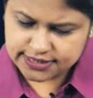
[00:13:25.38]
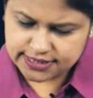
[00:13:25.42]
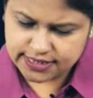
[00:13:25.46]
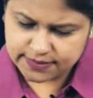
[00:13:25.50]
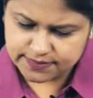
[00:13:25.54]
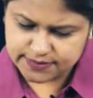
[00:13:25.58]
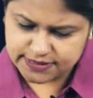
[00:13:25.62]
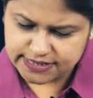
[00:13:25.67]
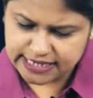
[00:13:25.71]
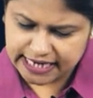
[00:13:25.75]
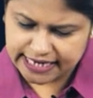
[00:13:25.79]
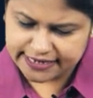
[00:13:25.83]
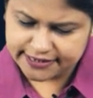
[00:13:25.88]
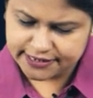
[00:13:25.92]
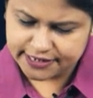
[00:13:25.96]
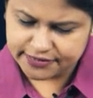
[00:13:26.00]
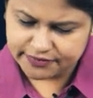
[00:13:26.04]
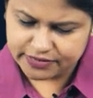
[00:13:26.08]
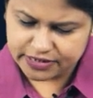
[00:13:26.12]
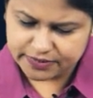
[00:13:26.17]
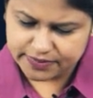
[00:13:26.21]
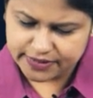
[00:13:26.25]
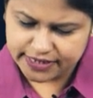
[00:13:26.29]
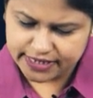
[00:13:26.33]

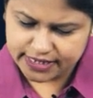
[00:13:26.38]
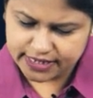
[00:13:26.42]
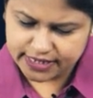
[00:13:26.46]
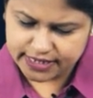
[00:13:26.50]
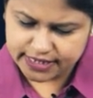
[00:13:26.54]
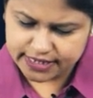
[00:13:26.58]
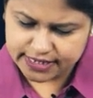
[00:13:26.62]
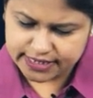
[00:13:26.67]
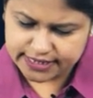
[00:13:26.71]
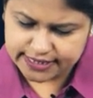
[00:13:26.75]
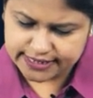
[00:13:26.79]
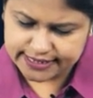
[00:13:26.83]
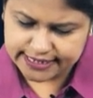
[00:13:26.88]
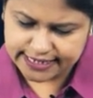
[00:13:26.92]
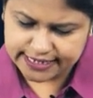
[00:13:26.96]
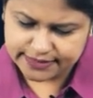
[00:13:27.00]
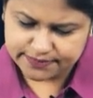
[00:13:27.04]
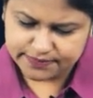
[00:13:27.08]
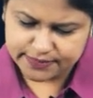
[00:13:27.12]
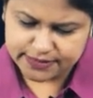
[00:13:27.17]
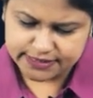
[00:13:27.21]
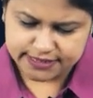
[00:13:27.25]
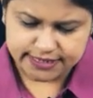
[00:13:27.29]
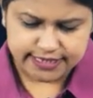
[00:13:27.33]
Substandard will be
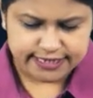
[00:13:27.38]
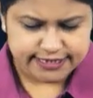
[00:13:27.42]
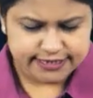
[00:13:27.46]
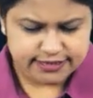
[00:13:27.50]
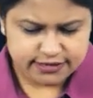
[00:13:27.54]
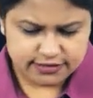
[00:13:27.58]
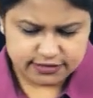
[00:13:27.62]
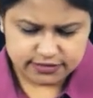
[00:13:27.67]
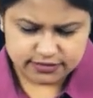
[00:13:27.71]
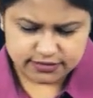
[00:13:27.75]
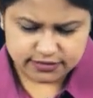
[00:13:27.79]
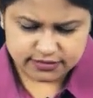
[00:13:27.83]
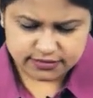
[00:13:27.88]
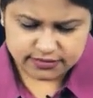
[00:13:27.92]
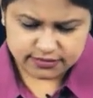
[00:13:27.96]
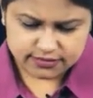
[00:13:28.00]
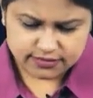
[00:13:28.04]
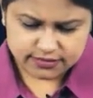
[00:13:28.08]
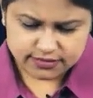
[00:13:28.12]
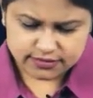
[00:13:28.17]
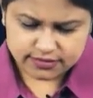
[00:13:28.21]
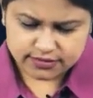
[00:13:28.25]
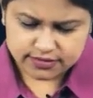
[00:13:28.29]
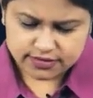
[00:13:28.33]
10%.
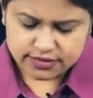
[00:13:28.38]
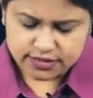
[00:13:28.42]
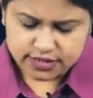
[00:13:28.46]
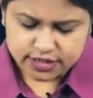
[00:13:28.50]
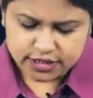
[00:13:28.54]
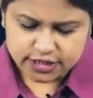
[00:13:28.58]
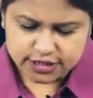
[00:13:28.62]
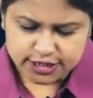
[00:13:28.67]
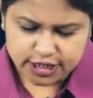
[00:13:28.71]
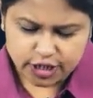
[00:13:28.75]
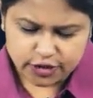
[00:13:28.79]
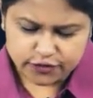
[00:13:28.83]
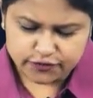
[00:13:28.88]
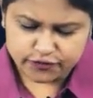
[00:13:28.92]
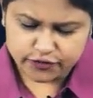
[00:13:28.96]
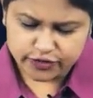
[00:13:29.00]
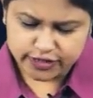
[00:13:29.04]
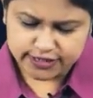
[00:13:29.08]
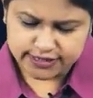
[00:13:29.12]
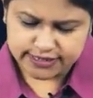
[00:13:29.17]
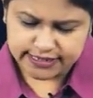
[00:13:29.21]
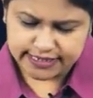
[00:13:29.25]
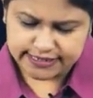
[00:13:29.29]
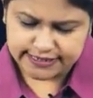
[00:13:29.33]

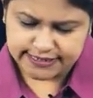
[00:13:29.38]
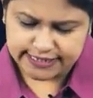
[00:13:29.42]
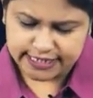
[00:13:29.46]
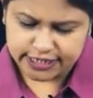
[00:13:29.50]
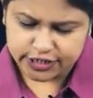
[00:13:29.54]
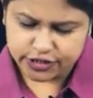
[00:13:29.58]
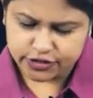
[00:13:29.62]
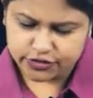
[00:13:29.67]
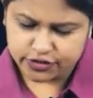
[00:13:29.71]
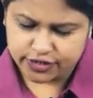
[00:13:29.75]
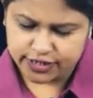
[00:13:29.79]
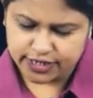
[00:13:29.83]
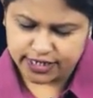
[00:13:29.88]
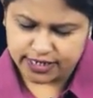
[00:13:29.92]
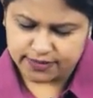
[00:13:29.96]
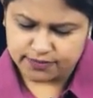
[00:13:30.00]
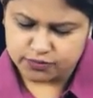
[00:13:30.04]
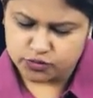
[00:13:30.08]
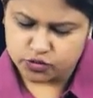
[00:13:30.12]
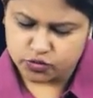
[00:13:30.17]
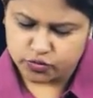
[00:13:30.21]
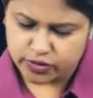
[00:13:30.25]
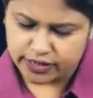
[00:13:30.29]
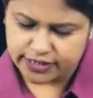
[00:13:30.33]
Doubtful assets secured
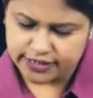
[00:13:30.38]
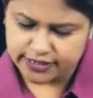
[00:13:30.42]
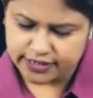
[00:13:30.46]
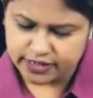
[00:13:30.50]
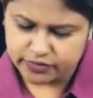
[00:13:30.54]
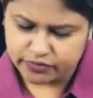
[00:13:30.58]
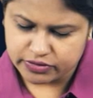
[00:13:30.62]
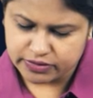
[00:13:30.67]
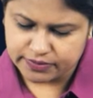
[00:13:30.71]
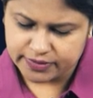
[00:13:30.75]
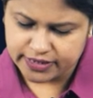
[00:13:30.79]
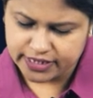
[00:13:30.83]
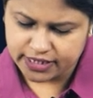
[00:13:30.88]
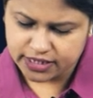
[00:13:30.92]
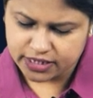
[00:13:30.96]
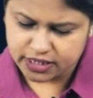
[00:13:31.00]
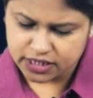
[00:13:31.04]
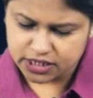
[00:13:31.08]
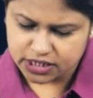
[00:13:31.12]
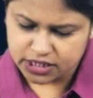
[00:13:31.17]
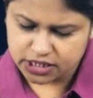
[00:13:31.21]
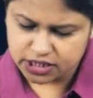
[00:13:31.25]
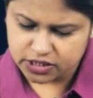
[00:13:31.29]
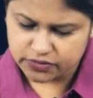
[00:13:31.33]
up to 1 year will
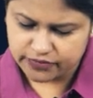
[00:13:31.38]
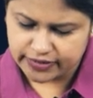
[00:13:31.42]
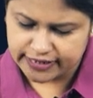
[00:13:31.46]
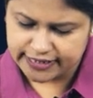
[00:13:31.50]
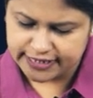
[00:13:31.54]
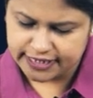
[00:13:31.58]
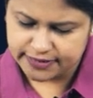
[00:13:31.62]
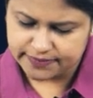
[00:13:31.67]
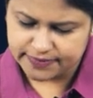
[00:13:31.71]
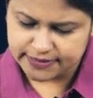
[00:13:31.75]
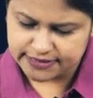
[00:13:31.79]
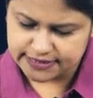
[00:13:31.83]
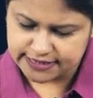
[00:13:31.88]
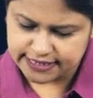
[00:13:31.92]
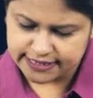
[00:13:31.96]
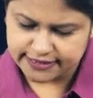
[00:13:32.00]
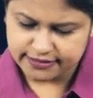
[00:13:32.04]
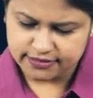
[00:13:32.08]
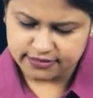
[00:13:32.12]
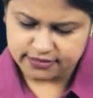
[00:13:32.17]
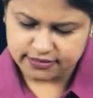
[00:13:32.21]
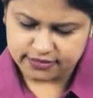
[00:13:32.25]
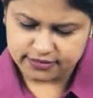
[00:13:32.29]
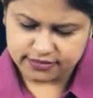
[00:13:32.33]
be
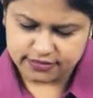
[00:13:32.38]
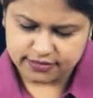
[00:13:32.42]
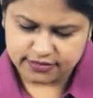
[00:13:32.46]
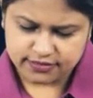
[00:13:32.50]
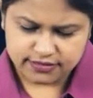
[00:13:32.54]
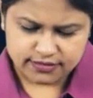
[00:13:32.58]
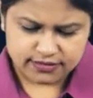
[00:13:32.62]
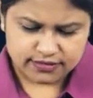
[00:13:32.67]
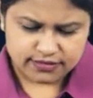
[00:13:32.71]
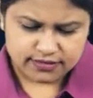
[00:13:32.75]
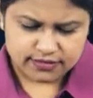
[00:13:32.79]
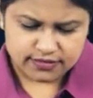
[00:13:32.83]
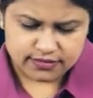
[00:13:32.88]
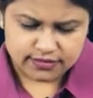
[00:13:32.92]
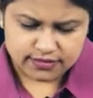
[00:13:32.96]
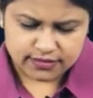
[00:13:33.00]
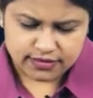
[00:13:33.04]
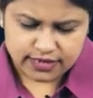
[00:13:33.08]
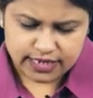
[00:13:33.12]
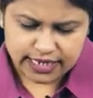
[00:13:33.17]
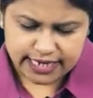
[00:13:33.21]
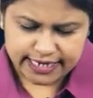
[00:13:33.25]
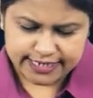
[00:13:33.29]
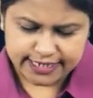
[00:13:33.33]
20%.
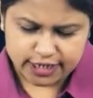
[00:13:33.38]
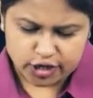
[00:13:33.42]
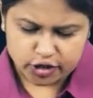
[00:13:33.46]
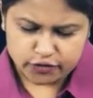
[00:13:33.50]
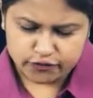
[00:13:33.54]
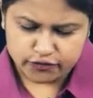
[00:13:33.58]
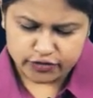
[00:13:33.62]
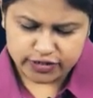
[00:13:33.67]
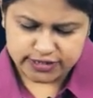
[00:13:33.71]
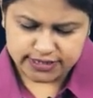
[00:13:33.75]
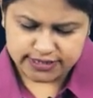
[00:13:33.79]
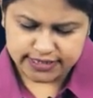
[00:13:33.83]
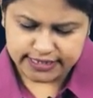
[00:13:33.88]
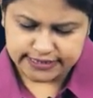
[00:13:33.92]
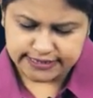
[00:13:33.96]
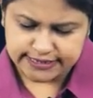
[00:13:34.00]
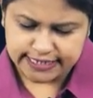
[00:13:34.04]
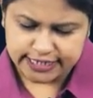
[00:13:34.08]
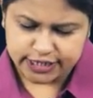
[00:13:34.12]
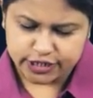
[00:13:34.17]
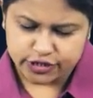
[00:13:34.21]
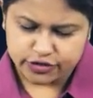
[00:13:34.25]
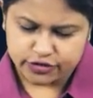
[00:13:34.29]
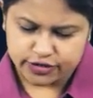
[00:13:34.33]
And doubtful assets
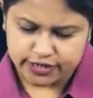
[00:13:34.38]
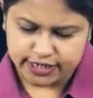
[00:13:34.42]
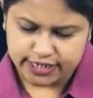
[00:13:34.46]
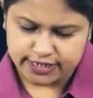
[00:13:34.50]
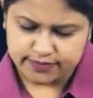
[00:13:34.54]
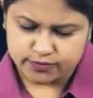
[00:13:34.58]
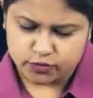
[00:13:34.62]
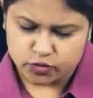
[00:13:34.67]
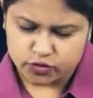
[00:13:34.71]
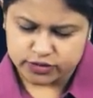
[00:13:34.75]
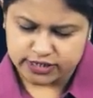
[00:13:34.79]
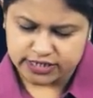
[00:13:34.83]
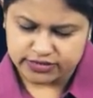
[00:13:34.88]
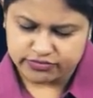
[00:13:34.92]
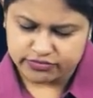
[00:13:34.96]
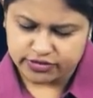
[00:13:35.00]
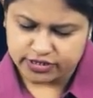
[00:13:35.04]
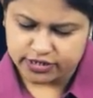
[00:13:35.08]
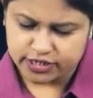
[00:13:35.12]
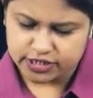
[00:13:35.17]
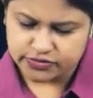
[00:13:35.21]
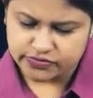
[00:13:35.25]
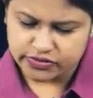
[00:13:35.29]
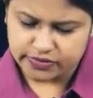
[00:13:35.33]
secured and more than
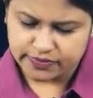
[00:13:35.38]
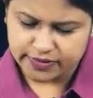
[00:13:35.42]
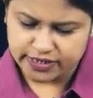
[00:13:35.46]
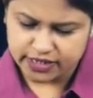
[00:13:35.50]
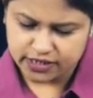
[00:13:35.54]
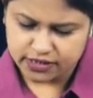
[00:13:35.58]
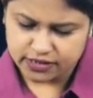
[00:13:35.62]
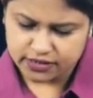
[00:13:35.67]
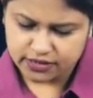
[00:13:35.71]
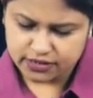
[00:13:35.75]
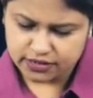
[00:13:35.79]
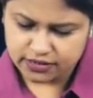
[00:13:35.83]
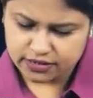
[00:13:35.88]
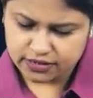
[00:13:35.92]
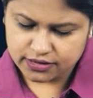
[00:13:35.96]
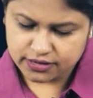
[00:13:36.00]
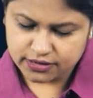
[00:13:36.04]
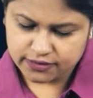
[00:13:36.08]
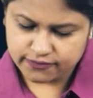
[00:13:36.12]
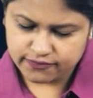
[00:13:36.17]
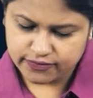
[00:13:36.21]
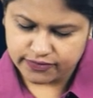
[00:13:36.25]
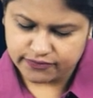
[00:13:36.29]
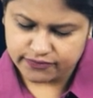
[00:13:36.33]
3 years will be
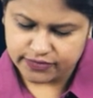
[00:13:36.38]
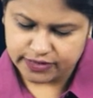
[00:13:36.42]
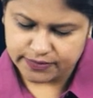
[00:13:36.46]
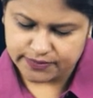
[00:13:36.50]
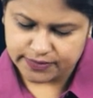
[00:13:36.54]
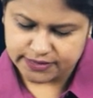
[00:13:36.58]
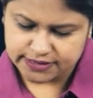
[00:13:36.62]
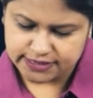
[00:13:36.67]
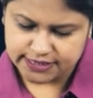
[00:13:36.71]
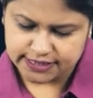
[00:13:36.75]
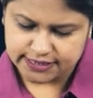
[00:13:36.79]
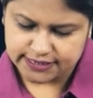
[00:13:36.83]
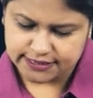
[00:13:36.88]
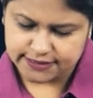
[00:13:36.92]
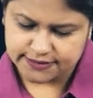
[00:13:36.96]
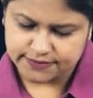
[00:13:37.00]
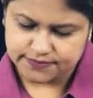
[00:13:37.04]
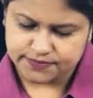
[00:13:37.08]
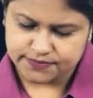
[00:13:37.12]
50%.